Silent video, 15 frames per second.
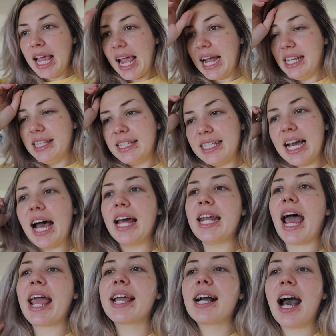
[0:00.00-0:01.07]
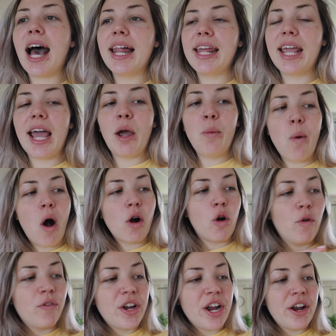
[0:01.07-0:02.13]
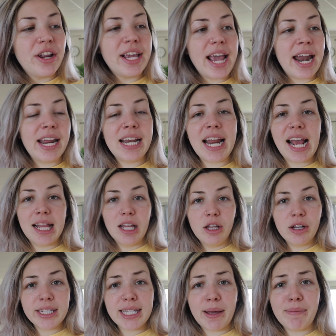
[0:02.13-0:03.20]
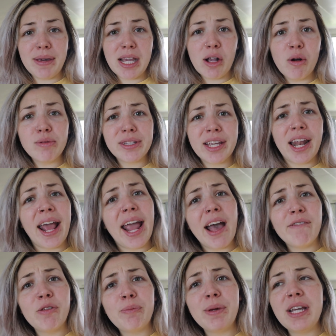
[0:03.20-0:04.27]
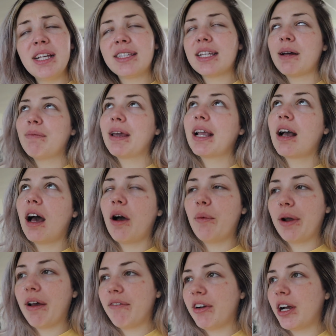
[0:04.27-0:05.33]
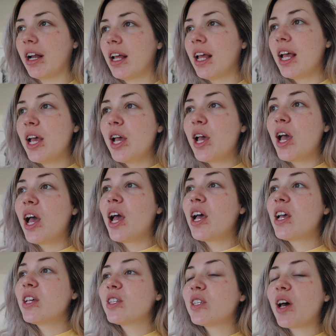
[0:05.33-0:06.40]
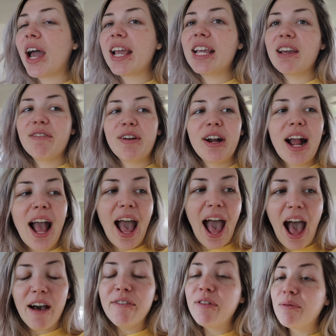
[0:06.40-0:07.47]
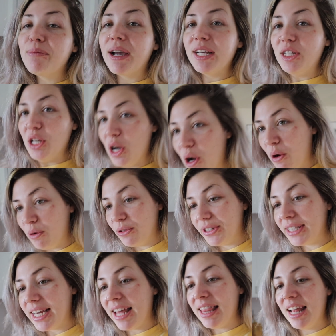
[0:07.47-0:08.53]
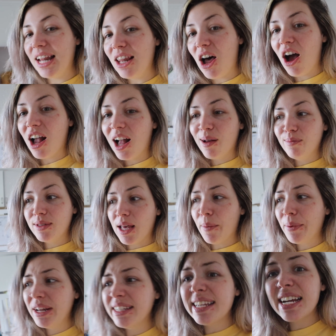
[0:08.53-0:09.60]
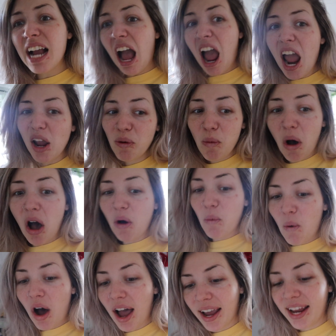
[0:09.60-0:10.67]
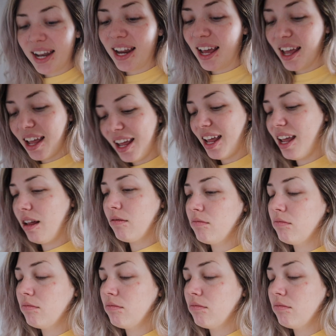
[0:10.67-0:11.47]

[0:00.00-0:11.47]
It's done. I cut it. I walk over here to get it. And Ayla looks at me and goes, can I have a piece? And I'm like, ah, oh, whatever. Then Law. So I give her half of my toast. And then Law comes up and is like, I want one.